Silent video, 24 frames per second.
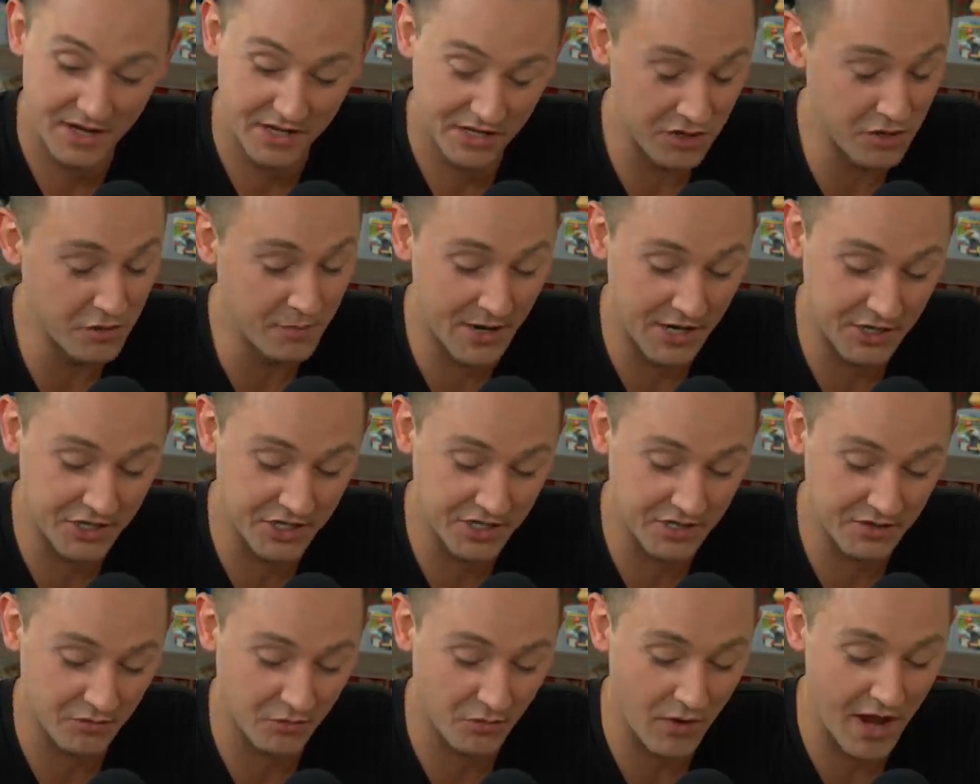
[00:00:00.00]
You
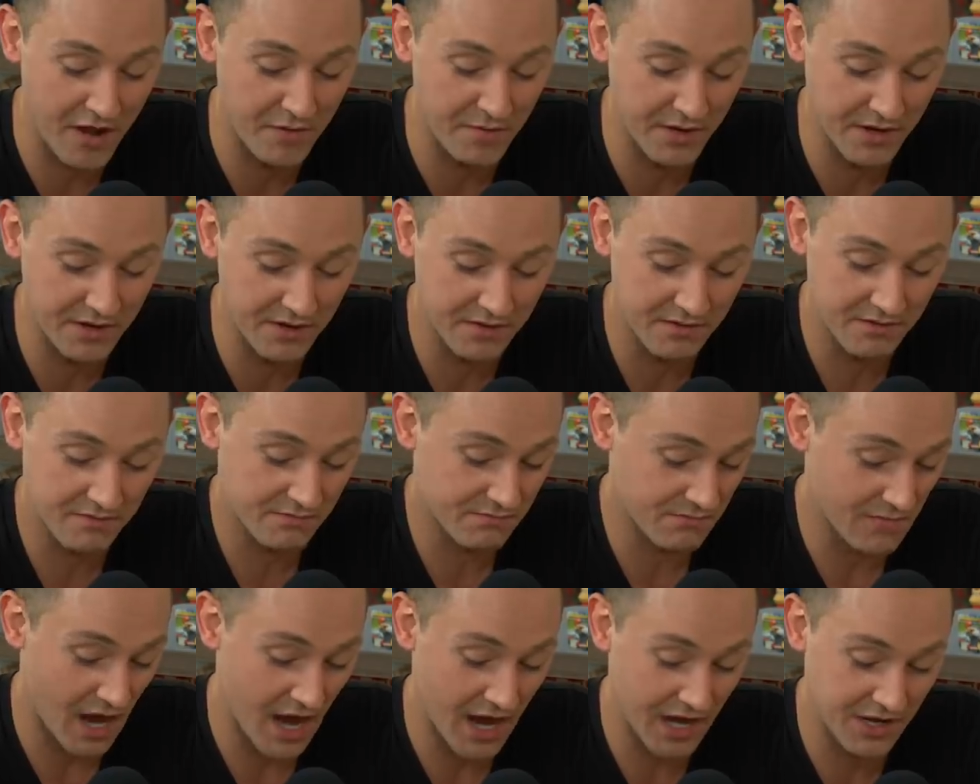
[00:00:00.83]
mentioned Redmond.
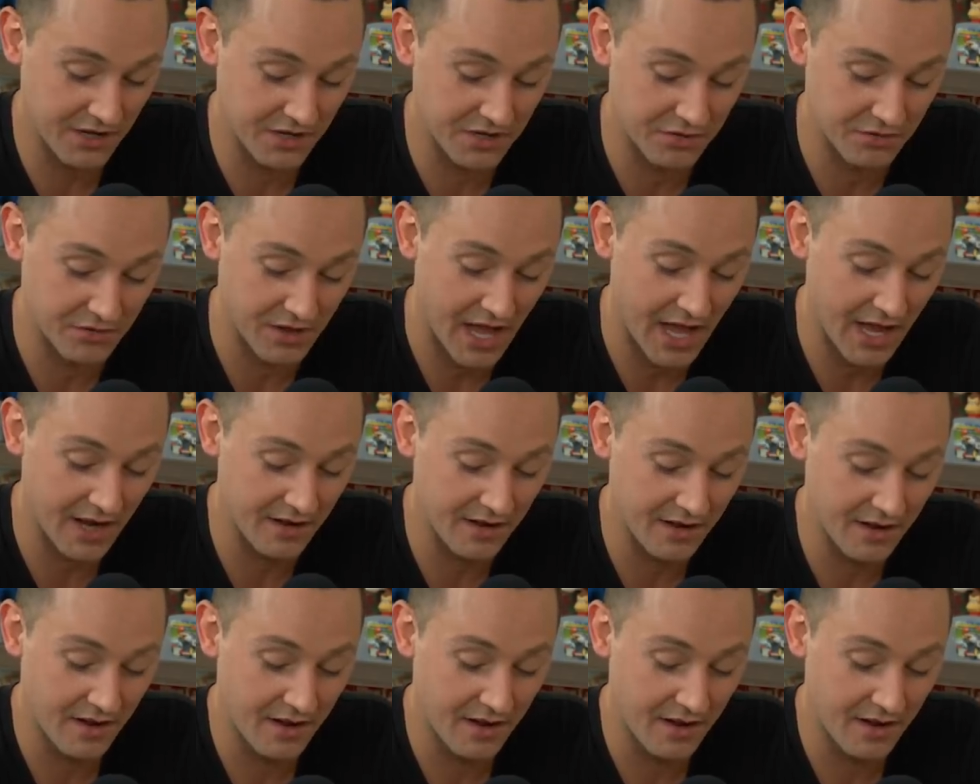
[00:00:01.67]
I could do that.